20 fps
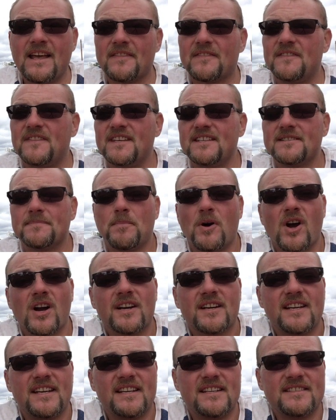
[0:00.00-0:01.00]
This
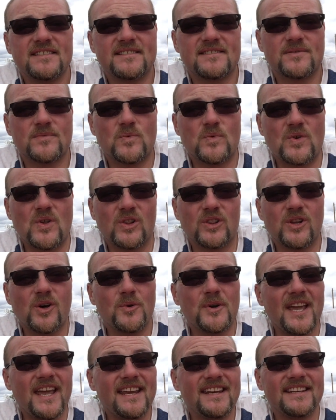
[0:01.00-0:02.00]
park is
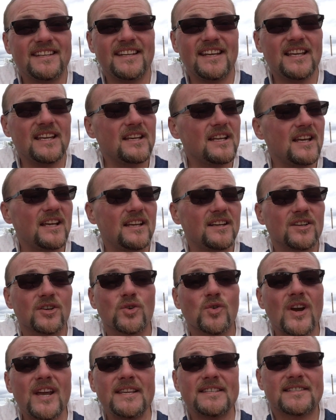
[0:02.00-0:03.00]
located in a
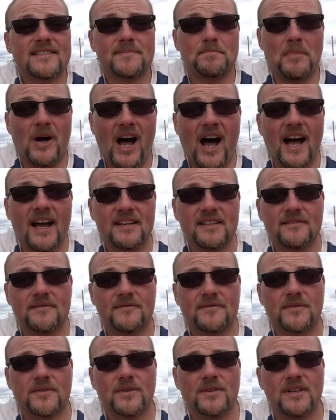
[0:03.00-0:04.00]
great spot
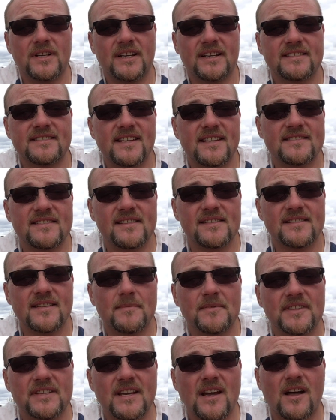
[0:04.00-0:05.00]
for accessing
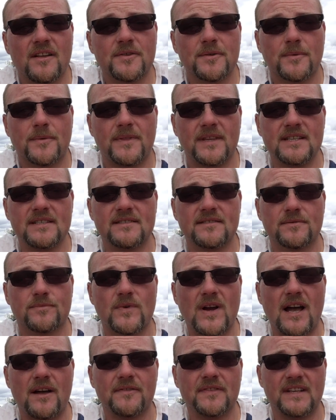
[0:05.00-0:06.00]
some of the other things
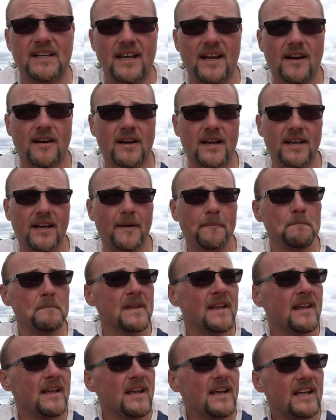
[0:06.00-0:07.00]
around the area.
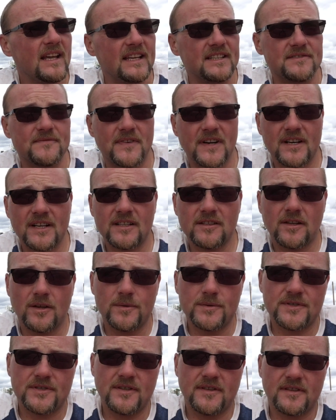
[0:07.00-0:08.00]
It's very
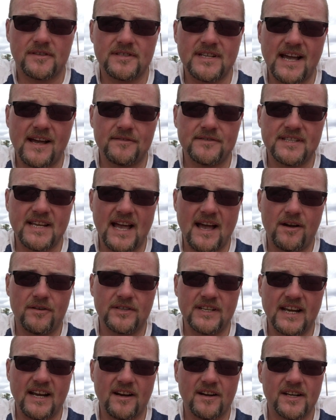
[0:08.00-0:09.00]
close to their
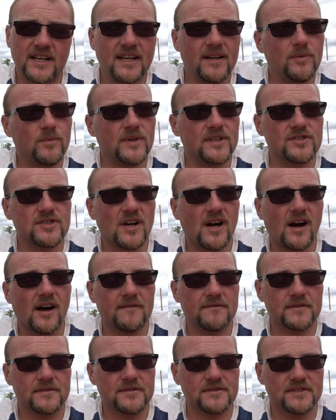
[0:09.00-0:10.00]
downtown area, which
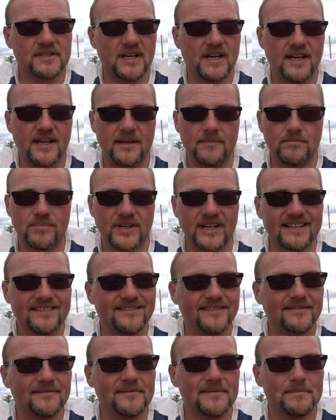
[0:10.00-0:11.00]
offers a
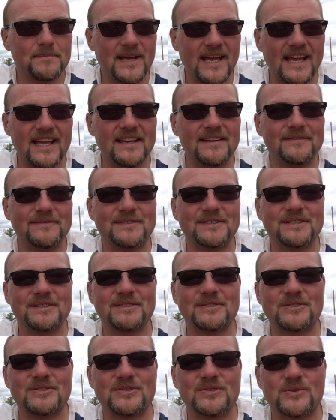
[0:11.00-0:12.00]
brick-paved
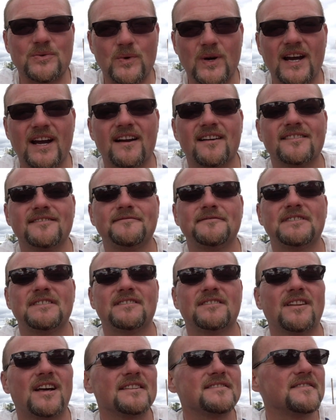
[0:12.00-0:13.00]
square,
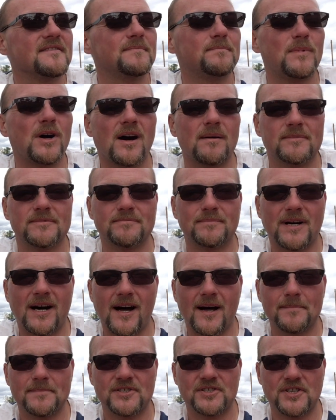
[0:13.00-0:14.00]
lots of
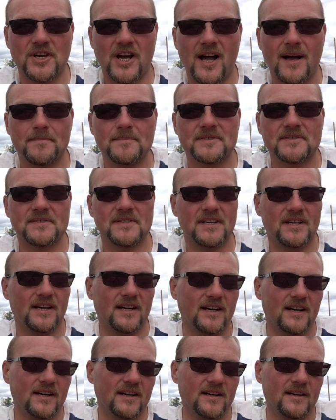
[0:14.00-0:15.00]
mom-and-pop shops,
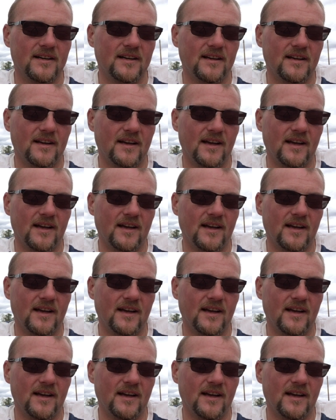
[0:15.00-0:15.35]
a